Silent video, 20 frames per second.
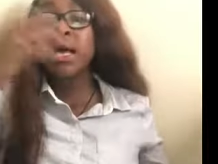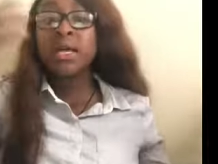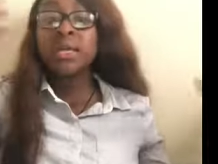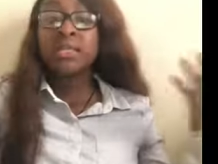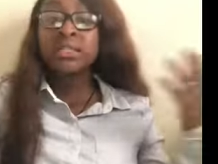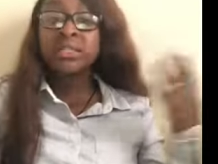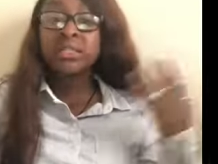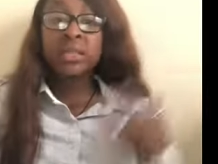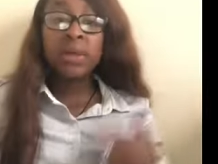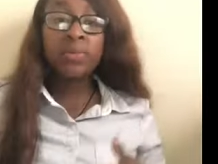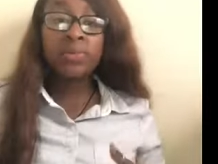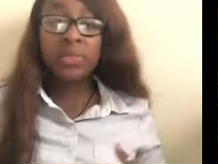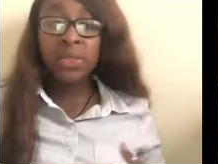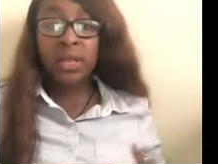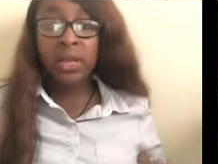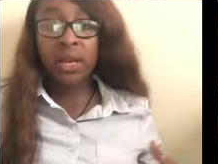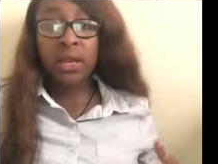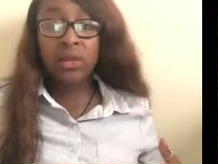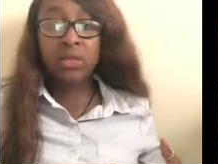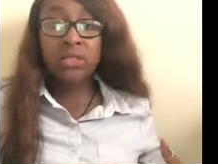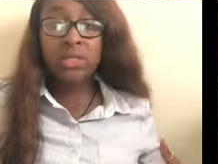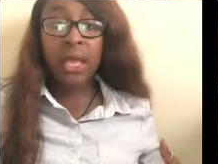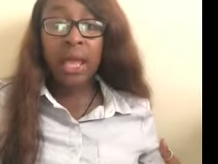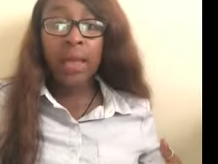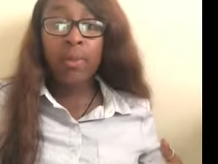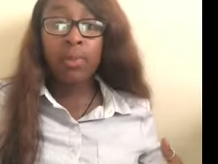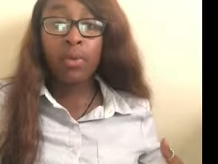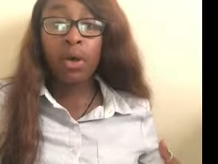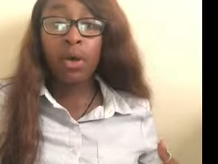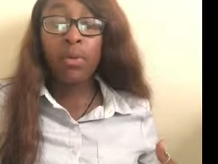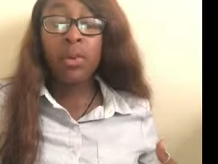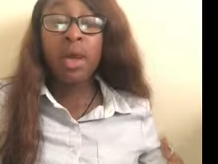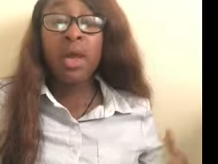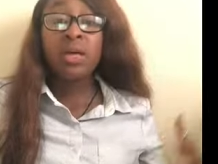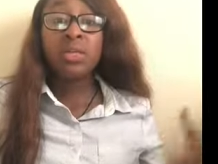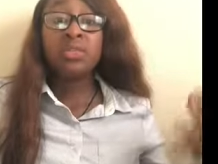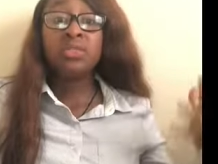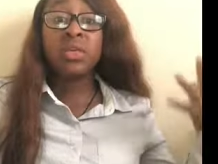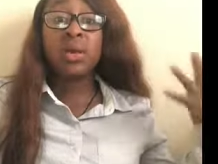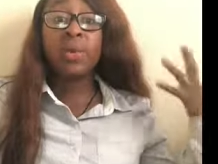something else came up,
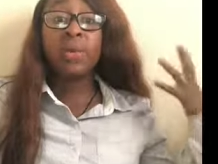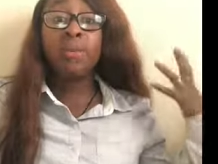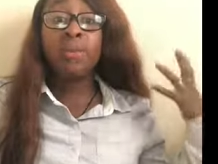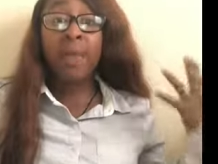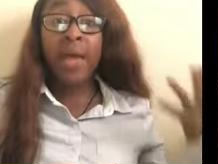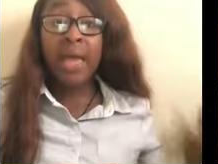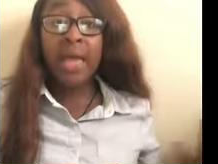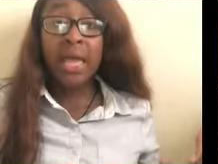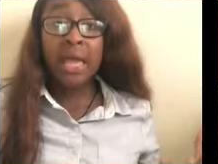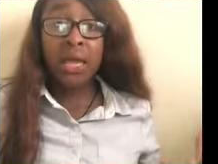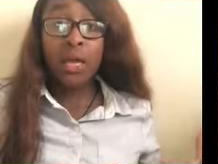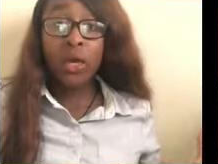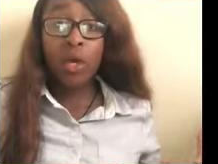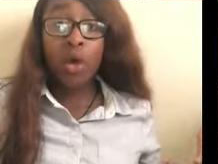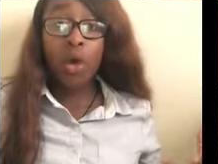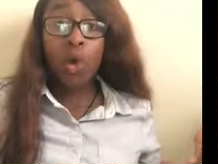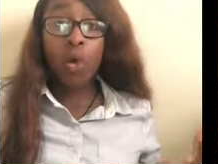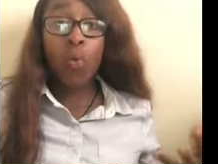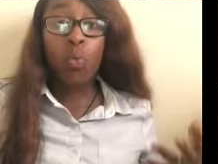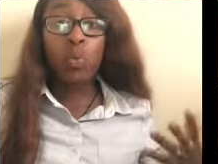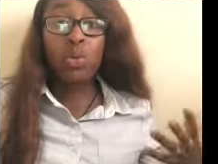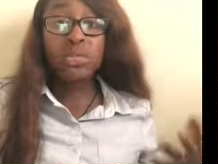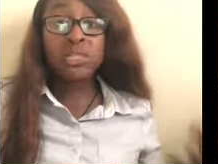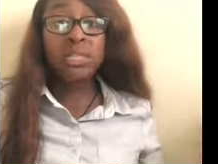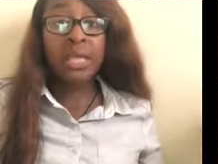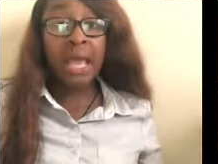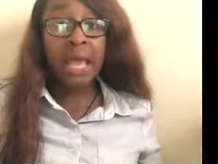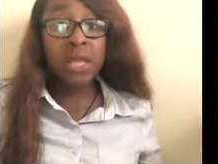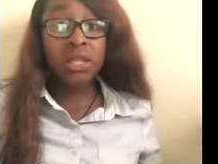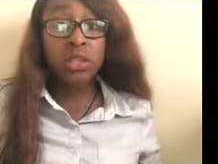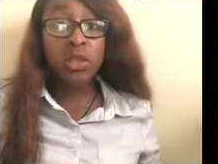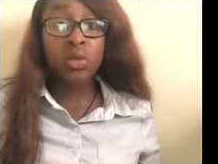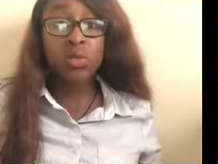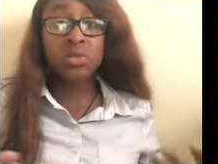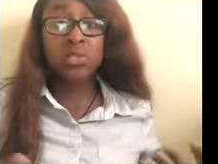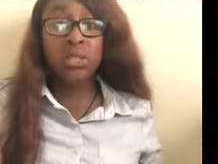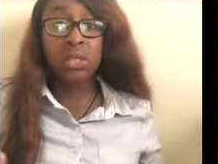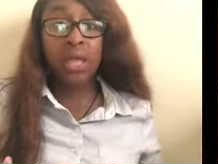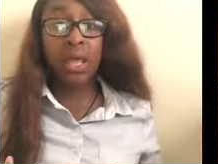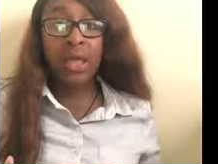the bank would take those
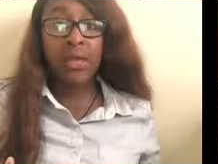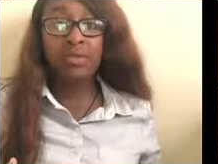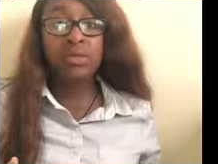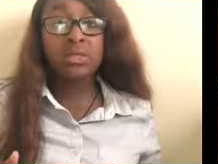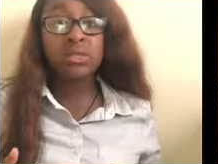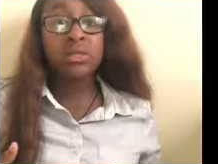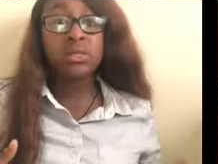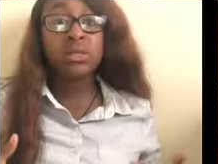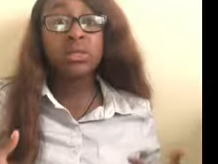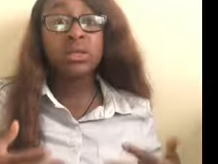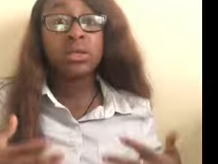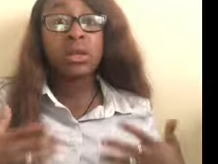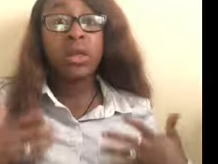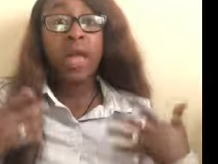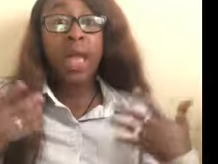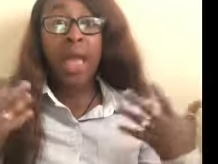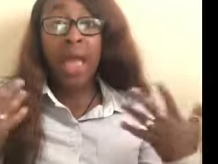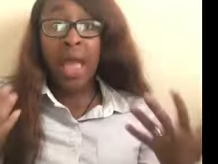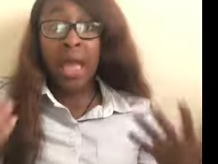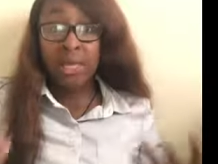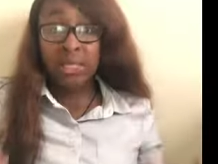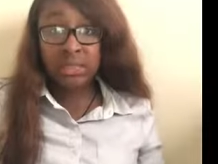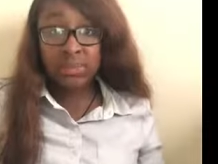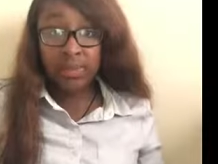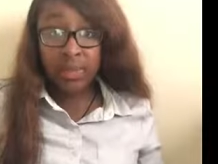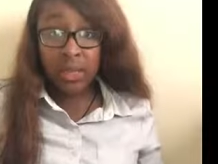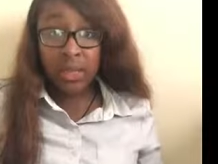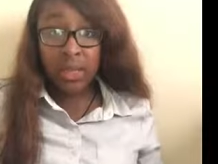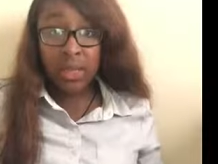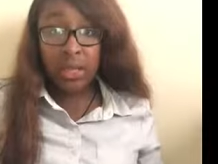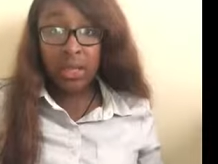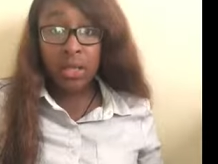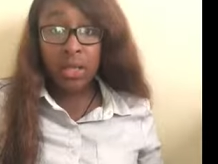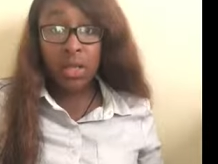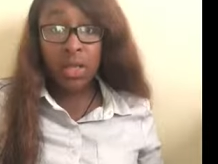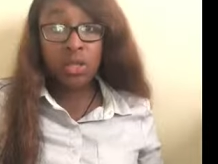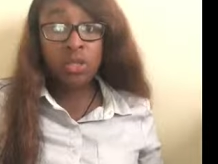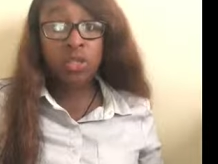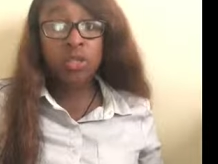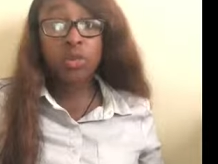slaves as money.
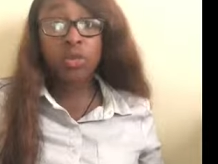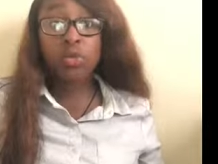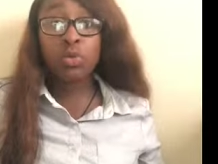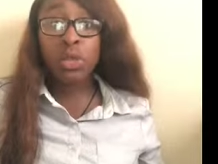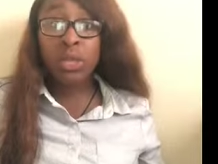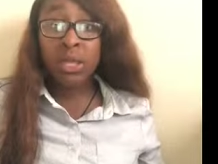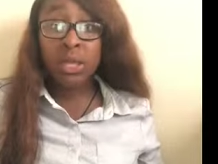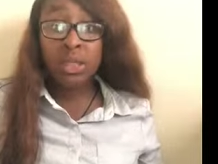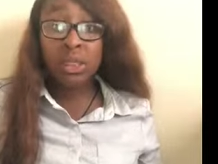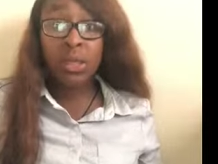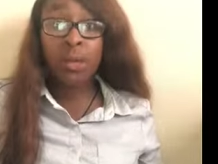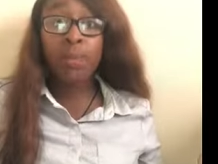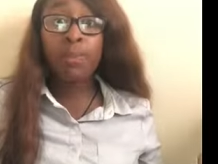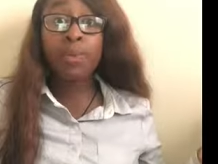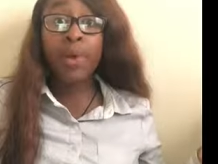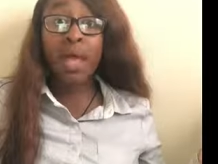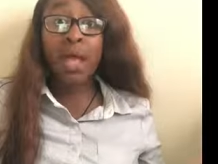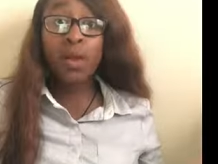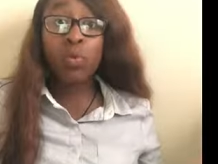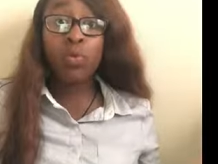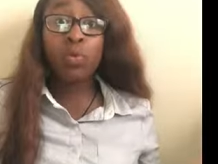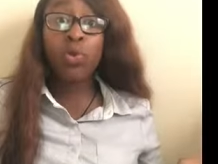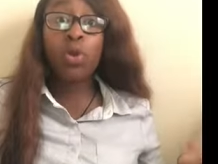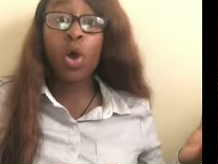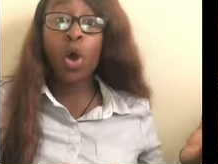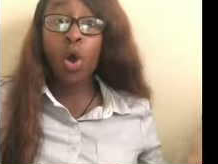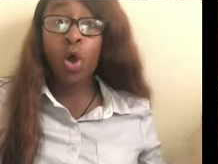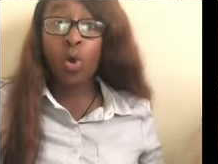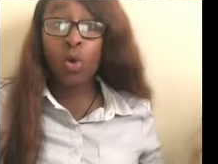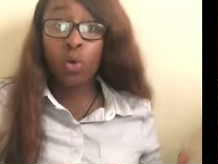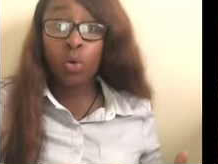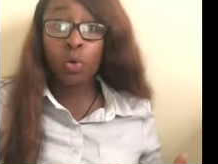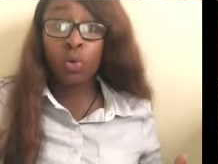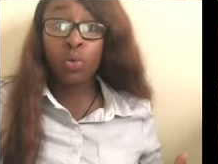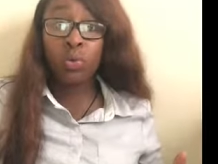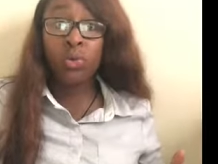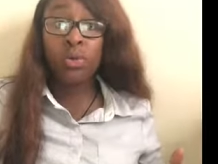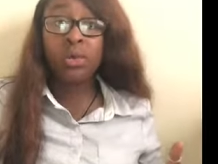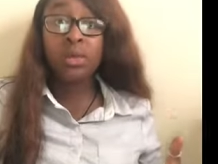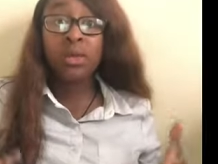So then the bank would
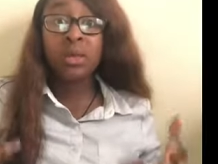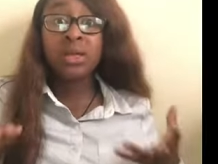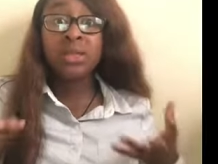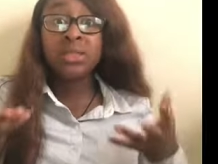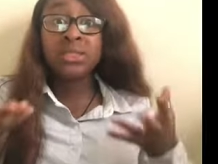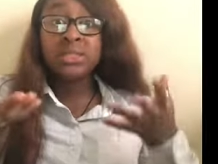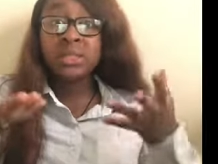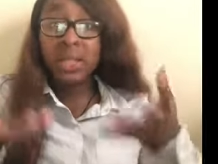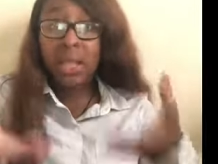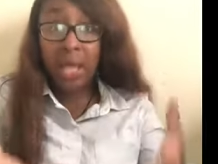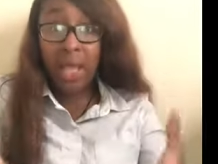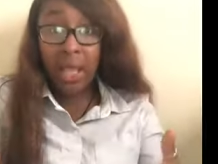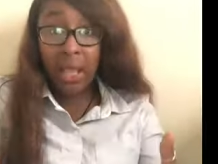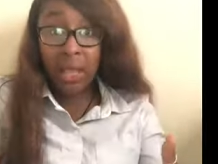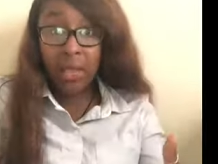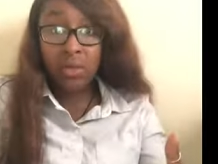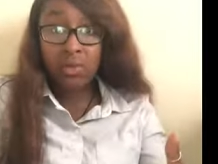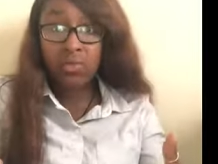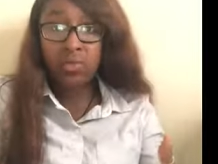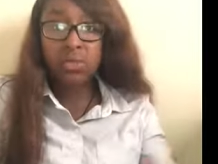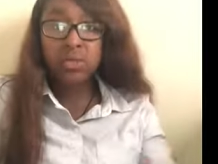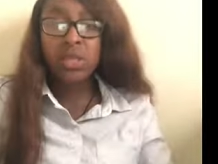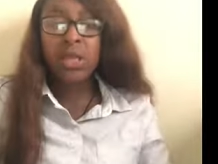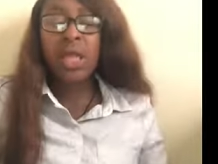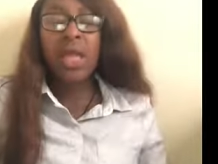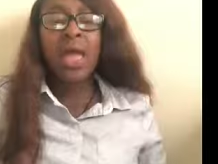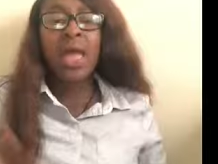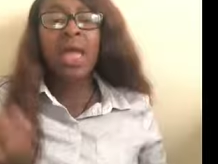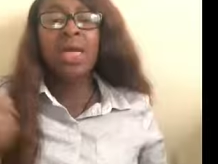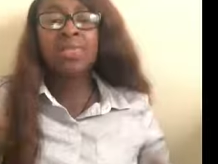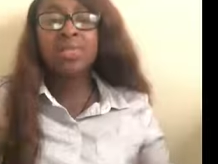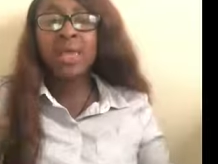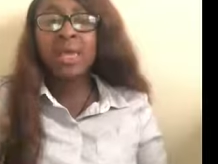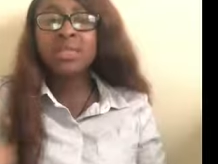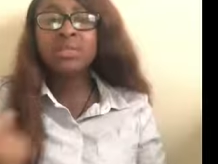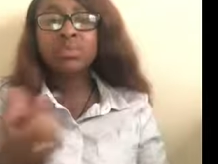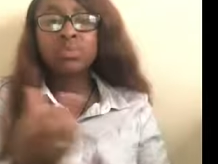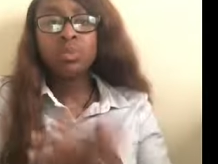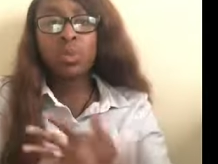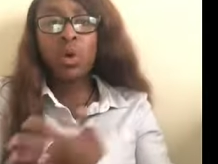own slaves. And
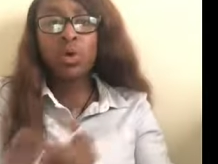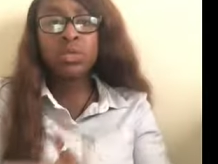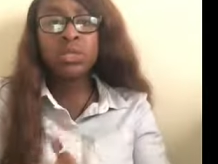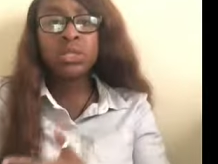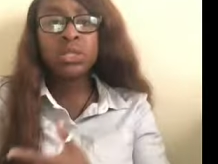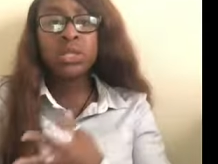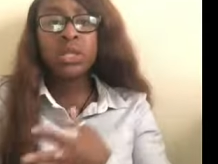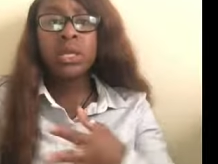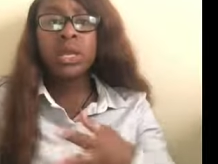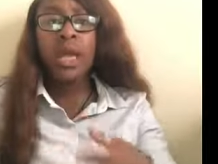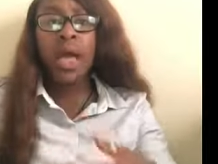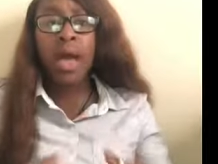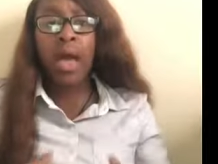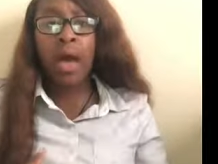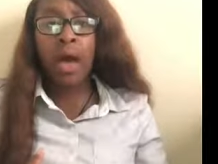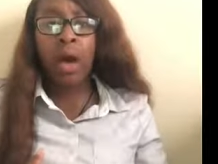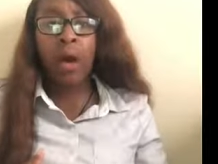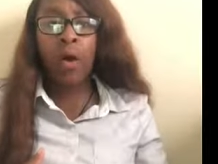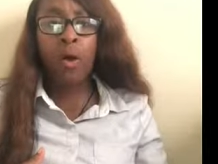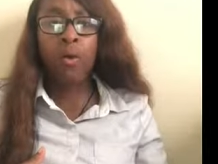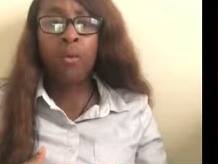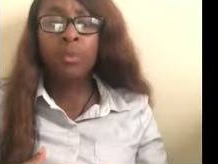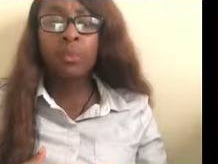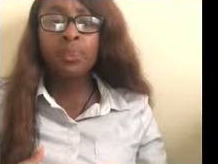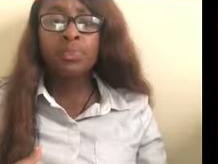that's mostly how